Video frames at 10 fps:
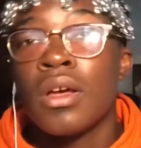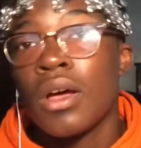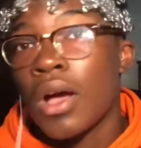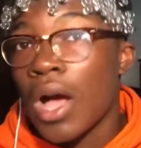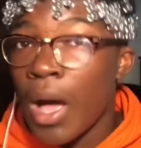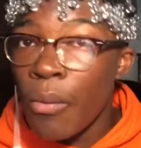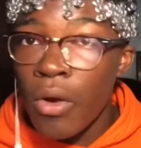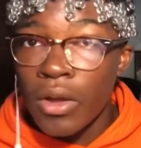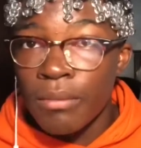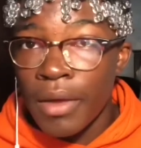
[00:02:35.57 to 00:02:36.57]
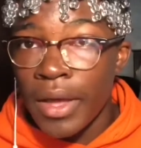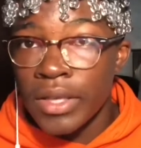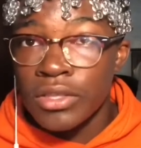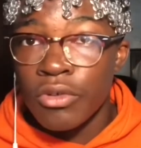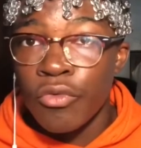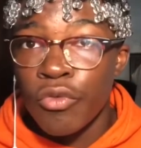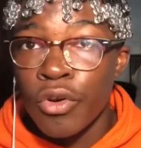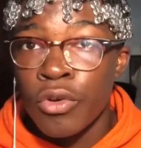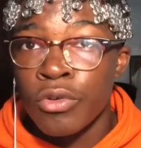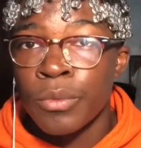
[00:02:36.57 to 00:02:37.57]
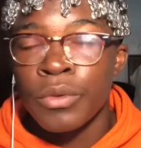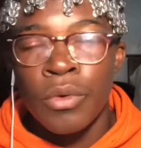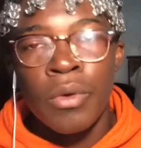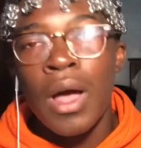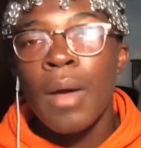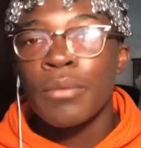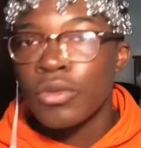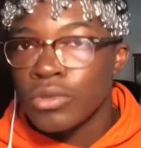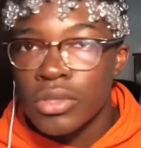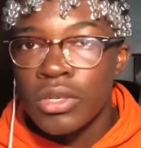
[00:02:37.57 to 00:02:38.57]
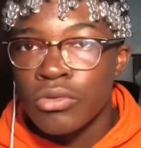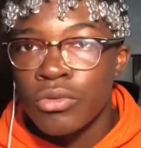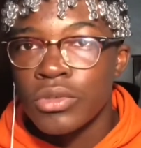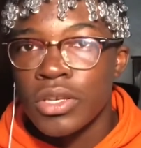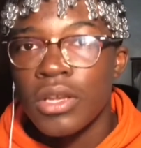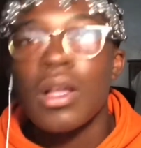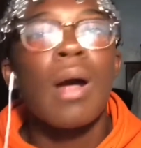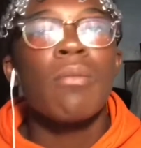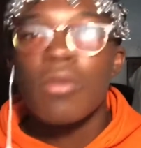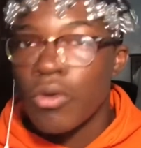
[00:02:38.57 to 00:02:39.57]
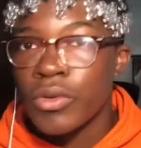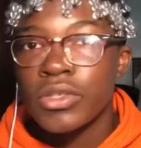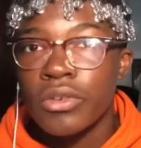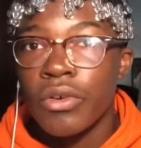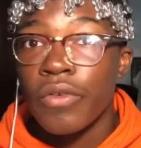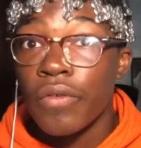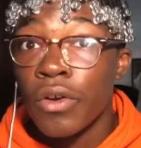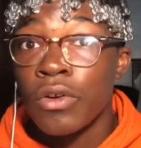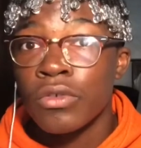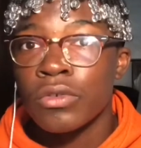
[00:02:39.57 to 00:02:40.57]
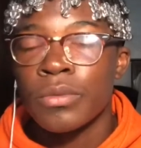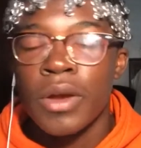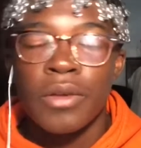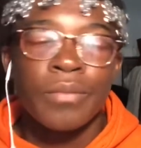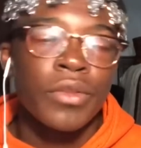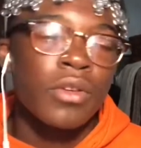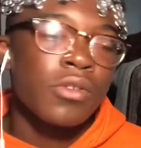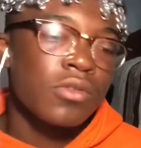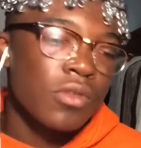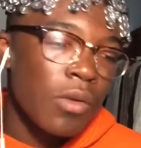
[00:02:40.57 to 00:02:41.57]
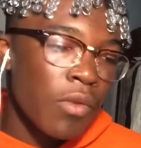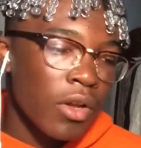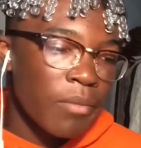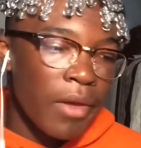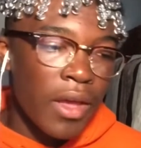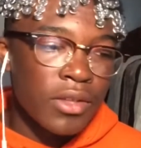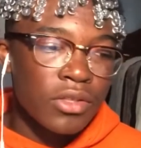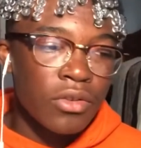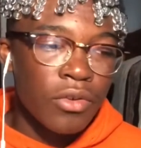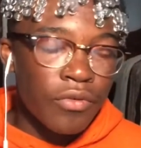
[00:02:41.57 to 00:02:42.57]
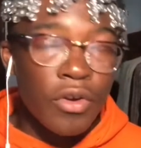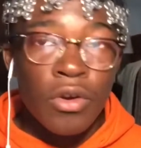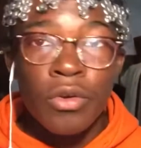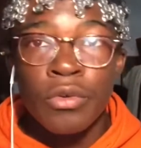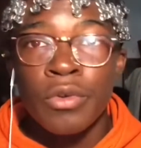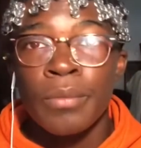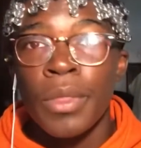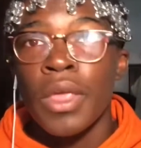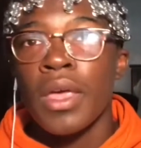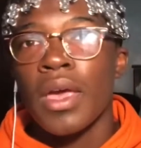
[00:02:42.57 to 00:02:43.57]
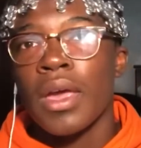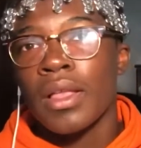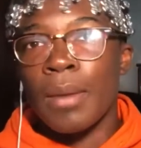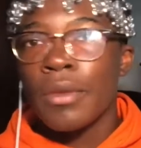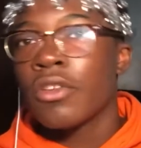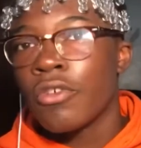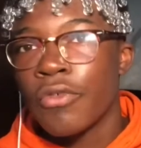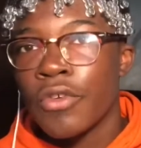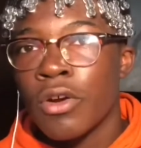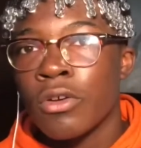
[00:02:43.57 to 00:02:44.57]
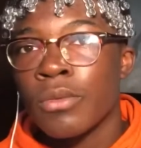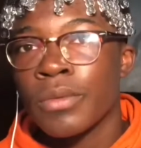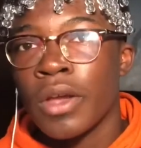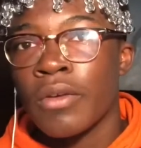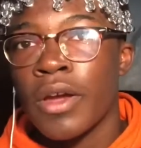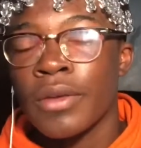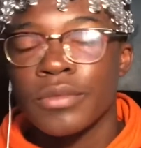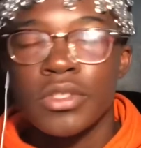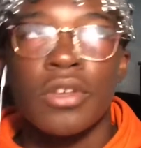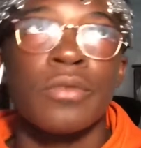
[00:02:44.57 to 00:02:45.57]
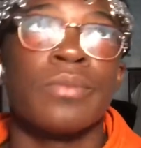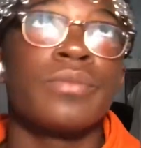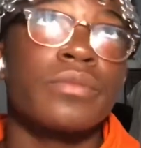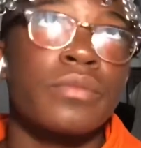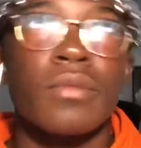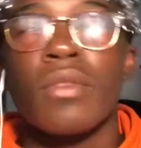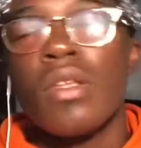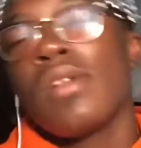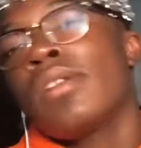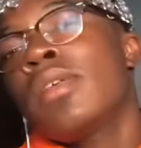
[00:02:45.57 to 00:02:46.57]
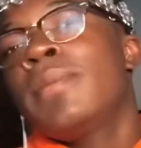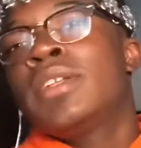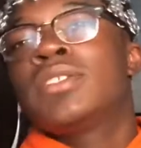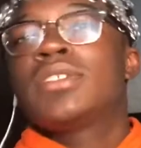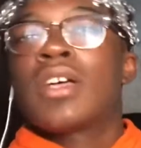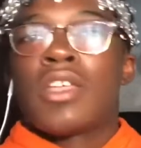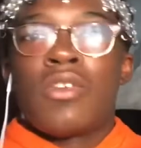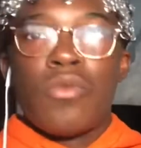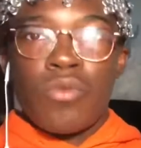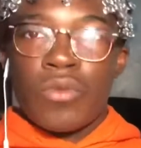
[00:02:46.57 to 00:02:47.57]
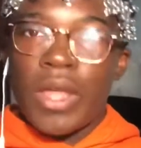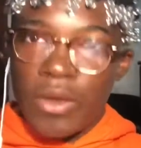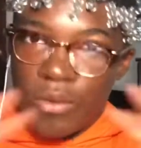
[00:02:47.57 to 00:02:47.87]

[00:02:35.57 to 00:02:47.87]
I'm walking my ass to the referral room. You know what? I'm used to this routine. I'm always in the referral room, right? So I'm walking my ass to the referral room, and I'm in the referral room now, right? So let me just tell you, like,